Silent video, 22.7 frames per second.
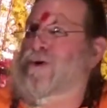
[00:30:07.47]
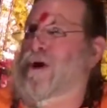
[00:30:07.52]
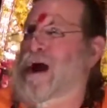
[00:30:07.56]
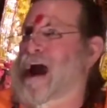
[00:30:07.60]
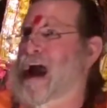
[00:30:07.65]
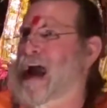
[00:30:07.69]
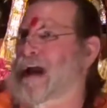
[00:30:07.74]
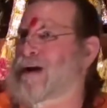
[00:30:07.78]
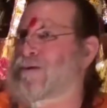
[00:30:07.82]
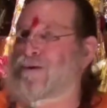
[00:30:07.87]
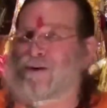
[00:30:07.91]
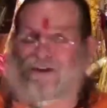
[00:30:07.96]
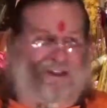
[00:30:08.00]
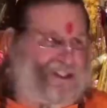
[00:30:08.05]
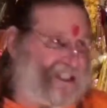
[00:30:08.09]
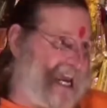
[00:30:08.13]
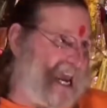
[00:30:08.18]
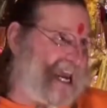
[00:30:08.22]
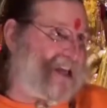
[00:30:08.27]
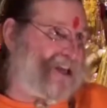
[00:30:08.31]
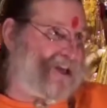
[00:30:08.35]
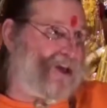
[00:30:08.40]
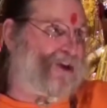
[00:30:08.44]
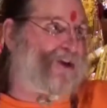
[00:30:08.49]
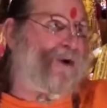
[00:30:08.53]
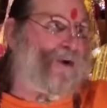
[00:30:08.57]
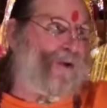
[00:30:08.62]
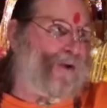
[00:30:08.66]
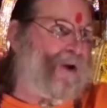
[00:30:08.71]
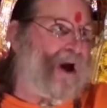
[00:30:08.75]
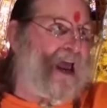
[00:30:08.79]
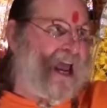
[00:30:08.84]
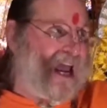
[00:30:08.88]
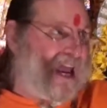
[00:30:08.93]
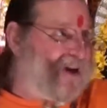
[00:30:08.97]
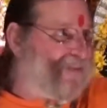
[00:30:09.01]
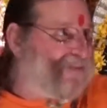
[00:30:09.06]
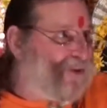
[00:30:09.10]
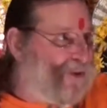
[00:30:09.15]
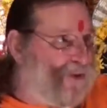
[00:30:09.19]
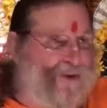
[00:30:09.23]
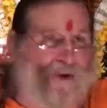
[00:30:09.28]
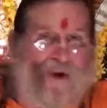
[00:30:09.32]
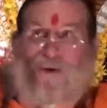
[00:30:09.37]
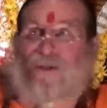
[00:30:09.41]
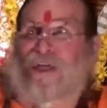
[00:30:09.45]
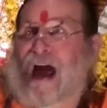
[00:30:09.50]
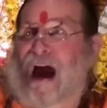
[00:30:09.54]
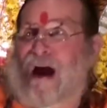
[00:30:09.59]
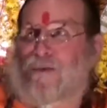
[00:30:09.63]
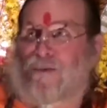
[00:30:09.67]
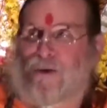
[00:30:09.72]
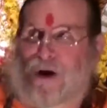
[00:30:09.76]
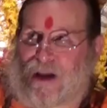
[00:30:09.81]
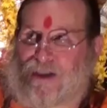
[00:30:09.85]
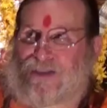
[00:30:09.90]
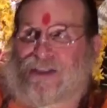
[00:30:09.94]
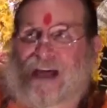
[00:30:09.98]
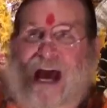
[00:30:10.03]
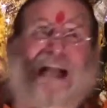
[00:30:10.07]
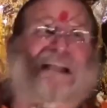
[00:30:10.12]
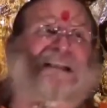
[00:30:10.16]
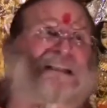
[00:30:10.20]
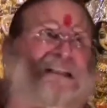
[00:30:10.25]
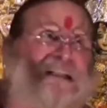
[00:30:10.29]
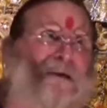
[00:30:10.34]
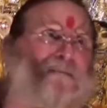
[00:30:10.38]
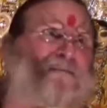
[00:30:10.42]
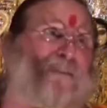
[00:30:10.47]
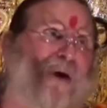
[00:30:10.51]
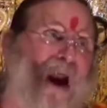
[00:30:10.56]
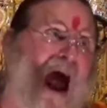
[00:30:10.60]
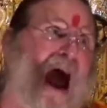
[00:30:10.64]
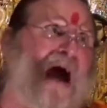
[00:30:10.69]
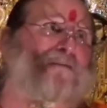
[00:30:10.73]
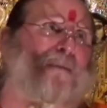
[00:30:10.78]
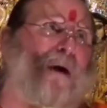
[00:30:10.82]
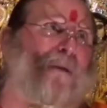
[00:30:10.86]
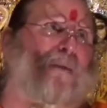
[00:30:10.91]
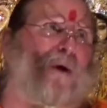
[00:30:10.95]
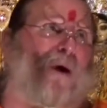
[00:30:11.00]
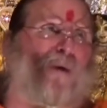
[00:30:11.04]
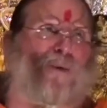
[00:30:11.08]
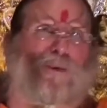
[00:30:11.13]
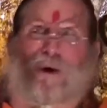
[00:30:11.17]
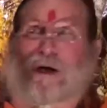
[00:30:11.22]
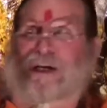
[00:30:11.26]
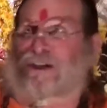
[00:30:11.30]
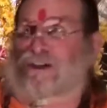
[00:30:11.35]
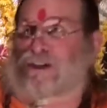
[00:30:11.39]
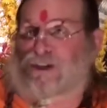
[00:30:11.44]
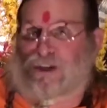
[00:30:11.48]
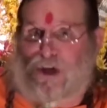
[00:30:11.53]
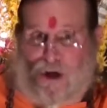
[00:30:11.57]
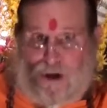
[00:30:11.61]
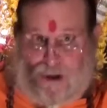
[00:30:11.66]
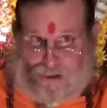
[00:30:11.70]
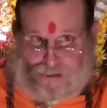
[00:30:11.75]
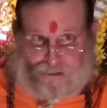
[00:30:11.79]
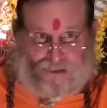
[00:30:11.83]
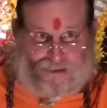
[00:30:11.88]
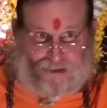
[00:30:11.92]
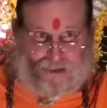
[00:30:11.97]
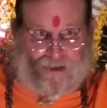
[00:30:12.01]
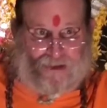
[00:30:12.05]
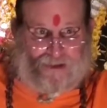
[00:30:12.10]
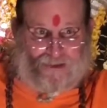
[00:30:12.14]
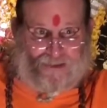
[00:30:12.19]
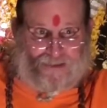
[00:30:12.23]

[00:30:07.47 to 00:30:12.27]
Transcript: way, we'll say, you know, if you go that way, that's the probable result.